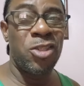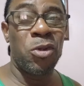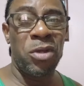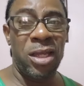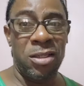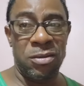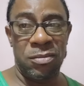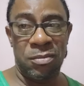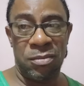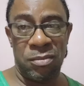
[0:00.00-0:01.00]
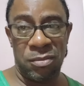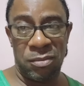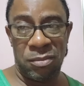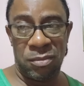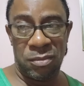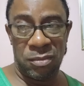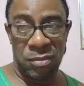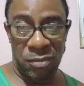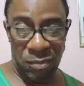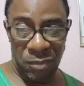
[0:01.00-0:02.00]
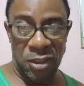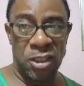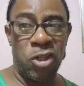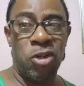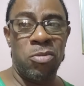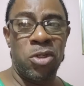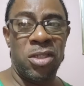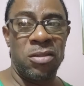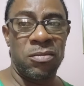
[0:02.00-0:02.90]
Uhraine ceremony.